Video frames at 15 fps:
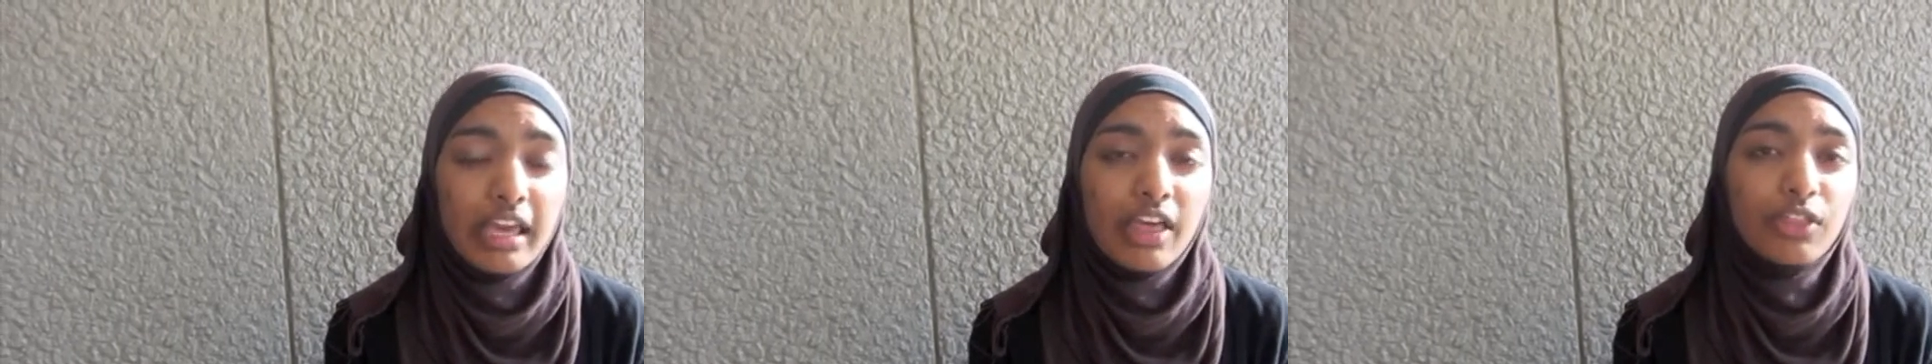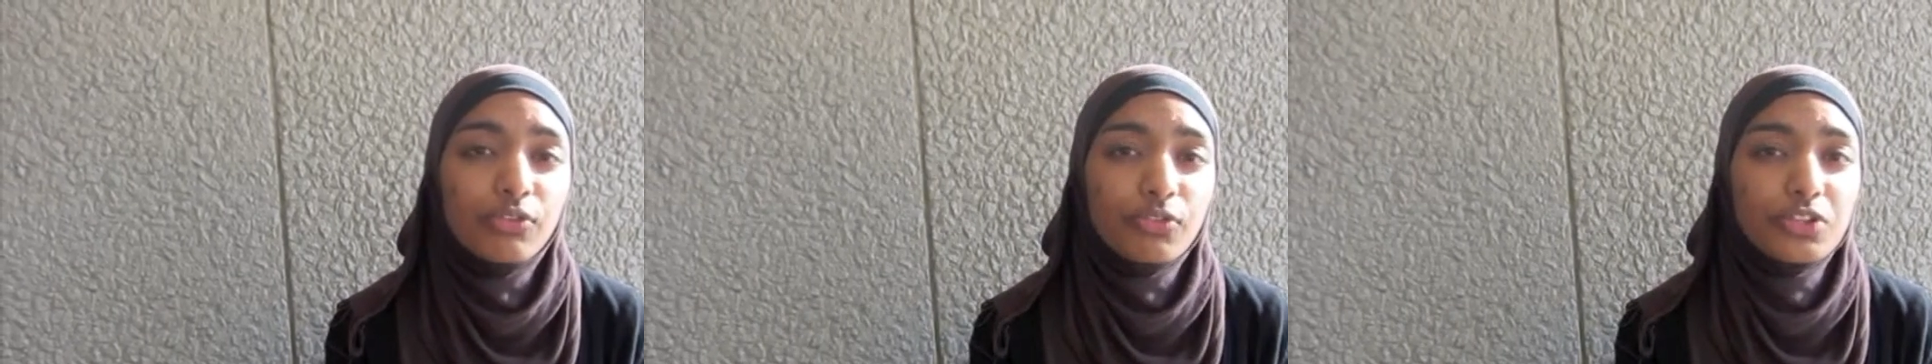
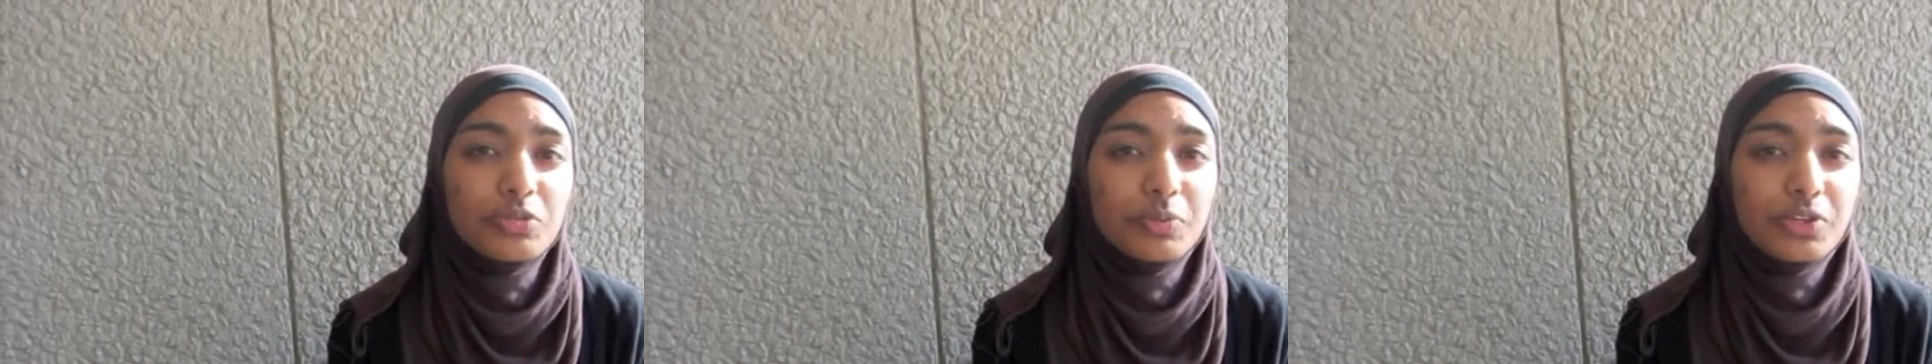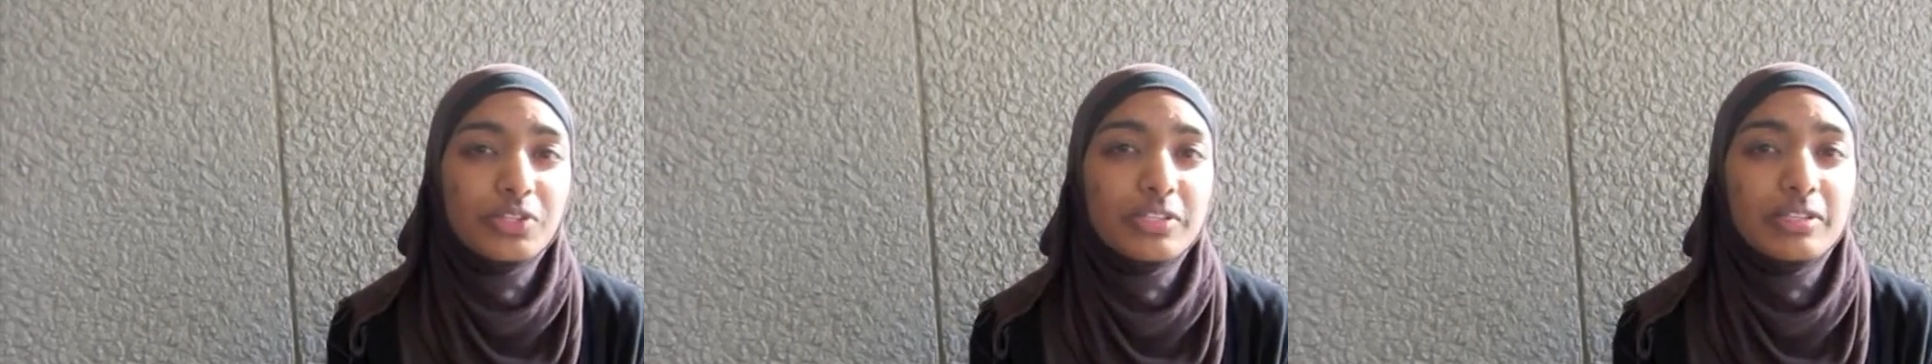And the
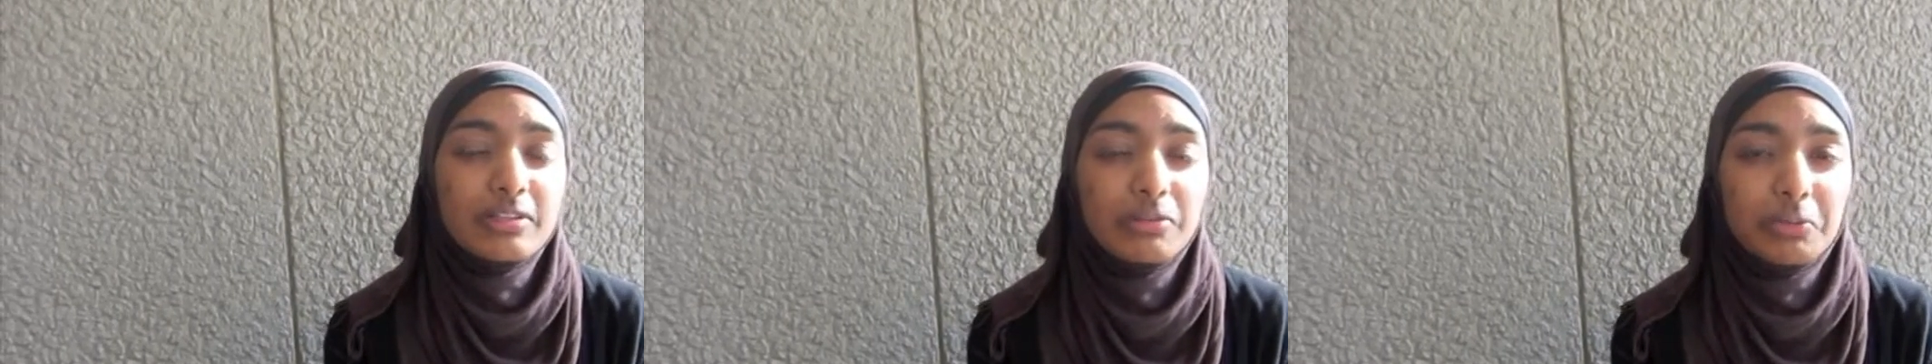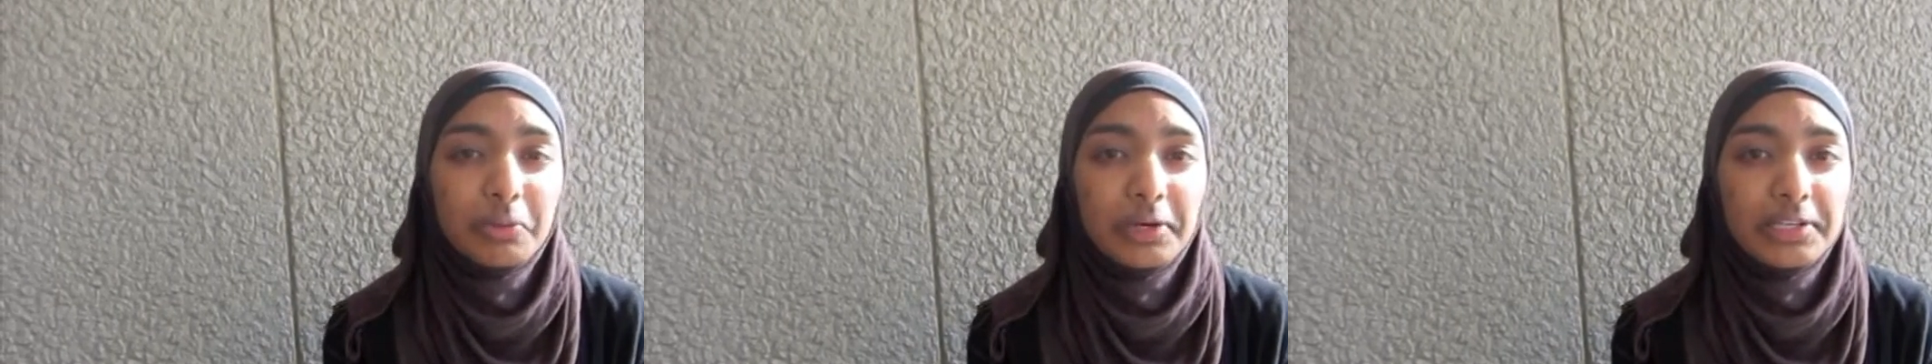first
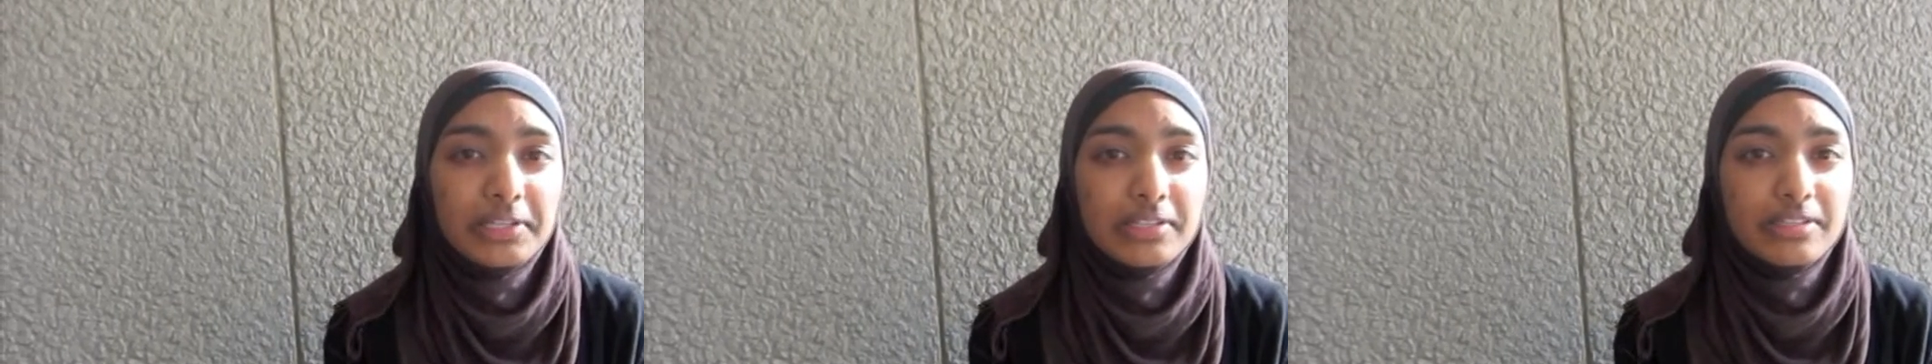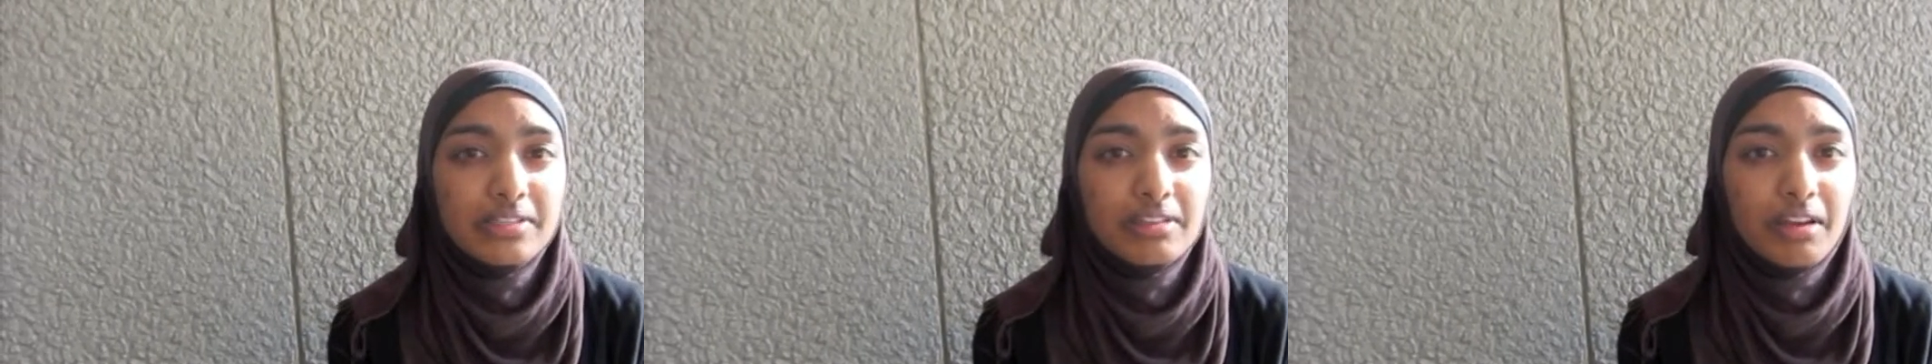person
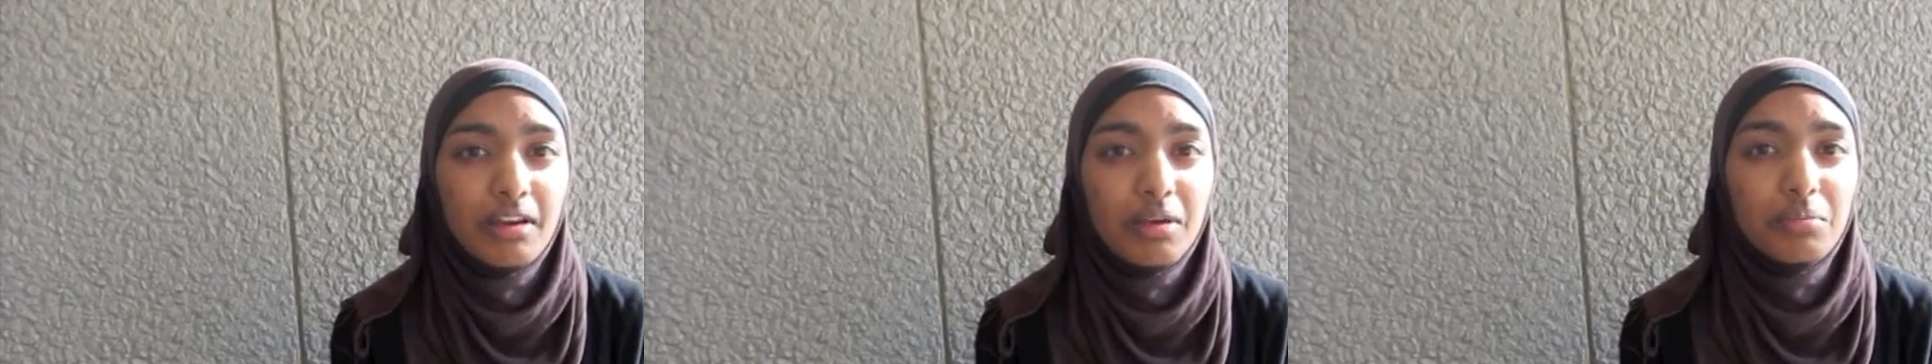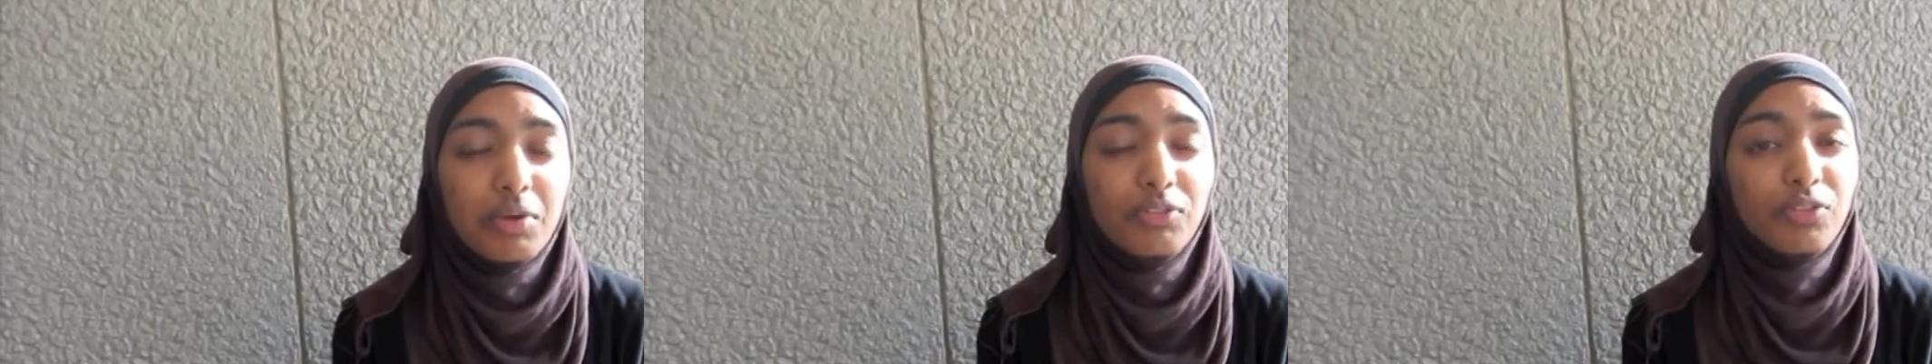was
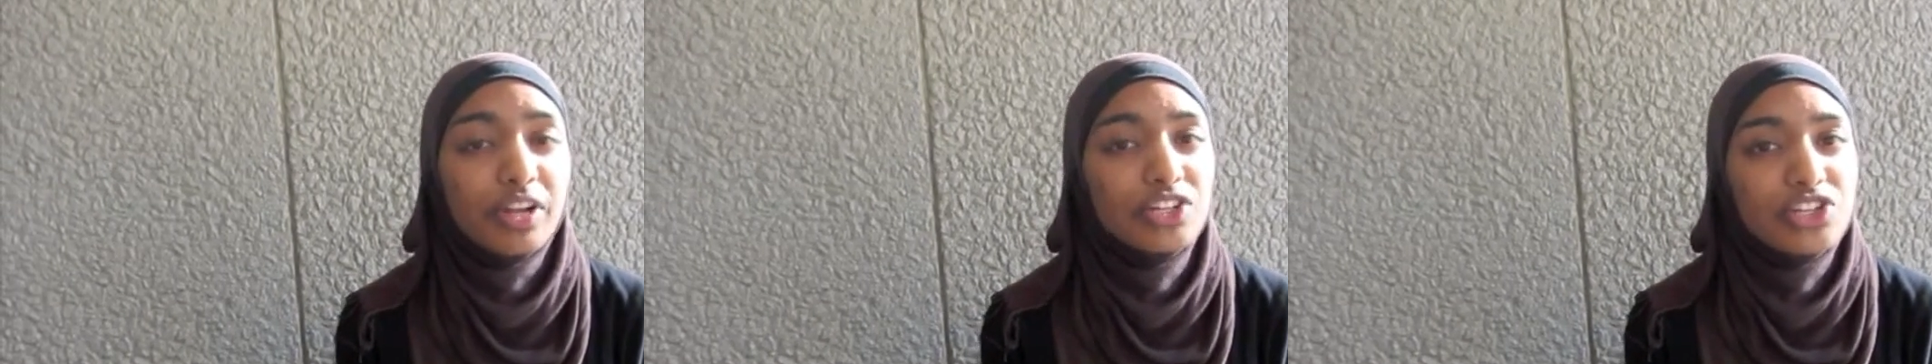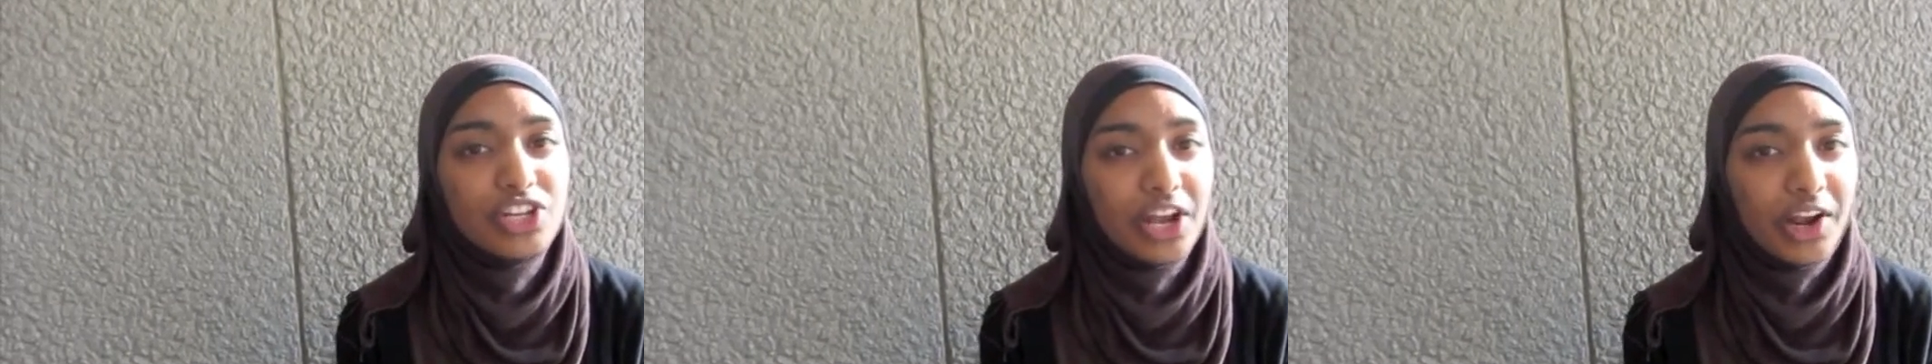my
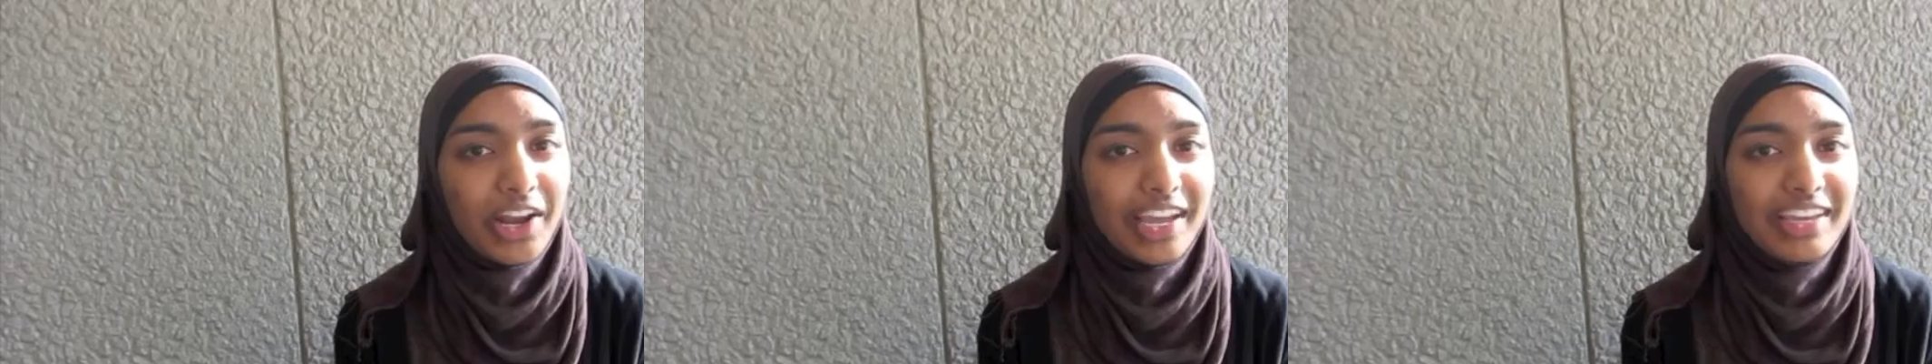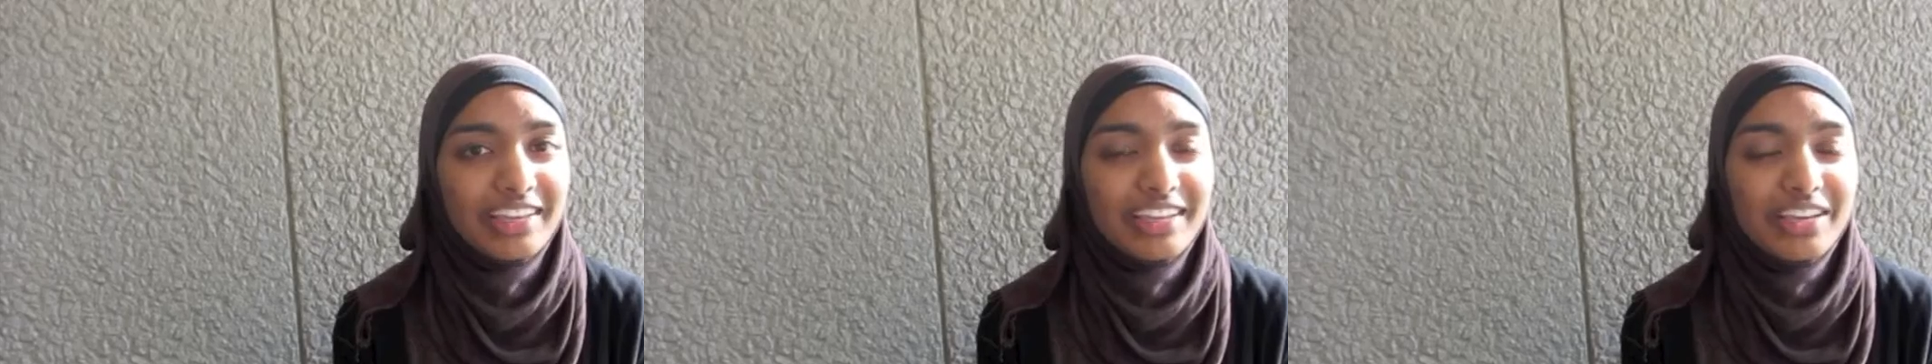friend
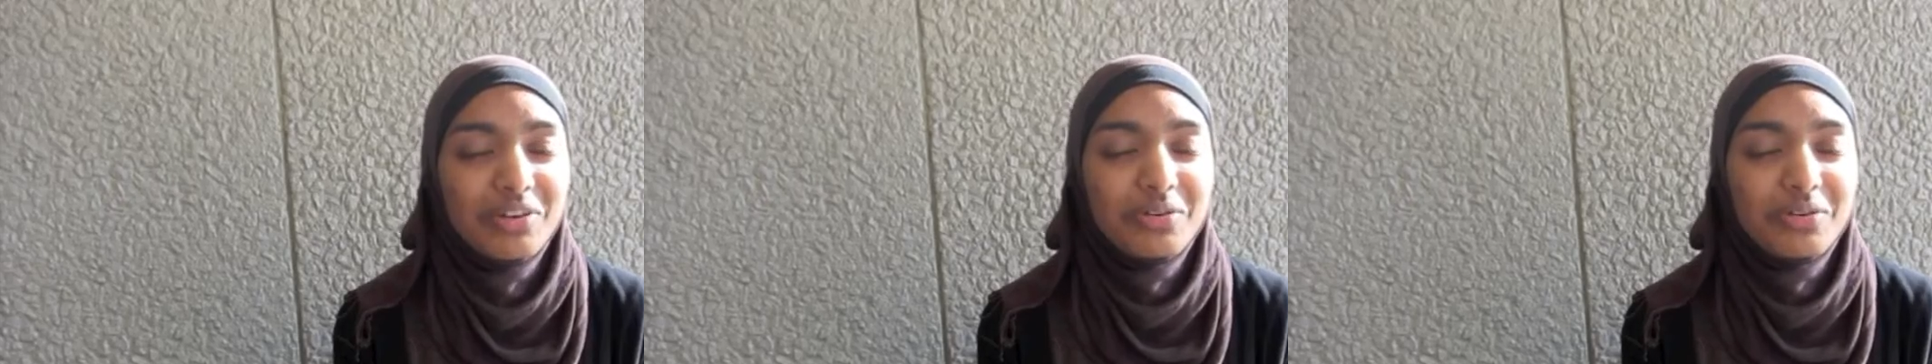Sherry.